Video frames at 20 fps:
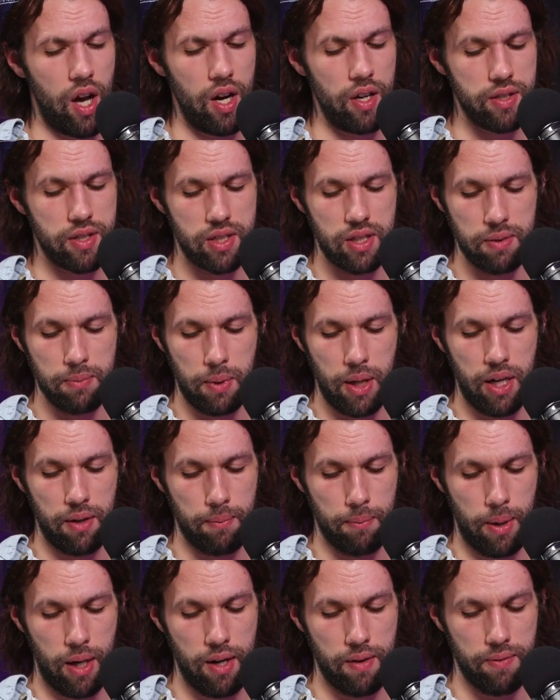honestly, my
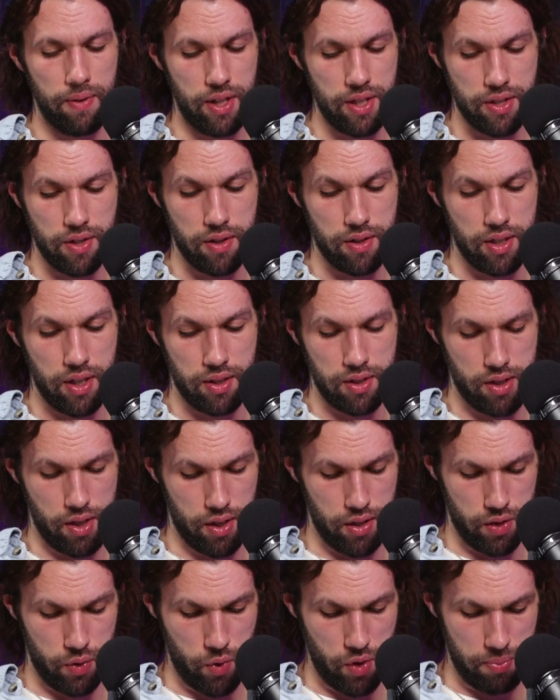advice on
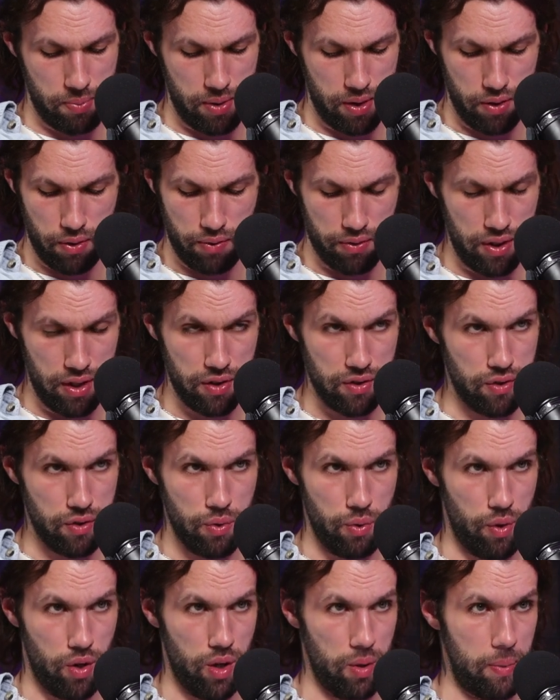TikTok has always been don't think
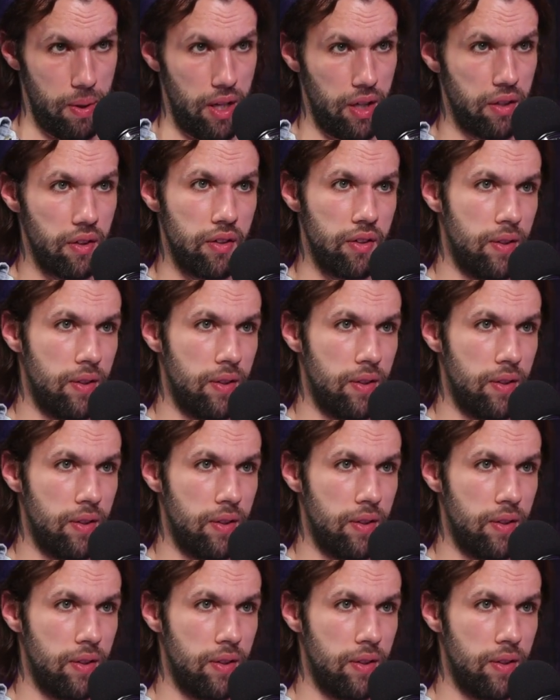too hard about it.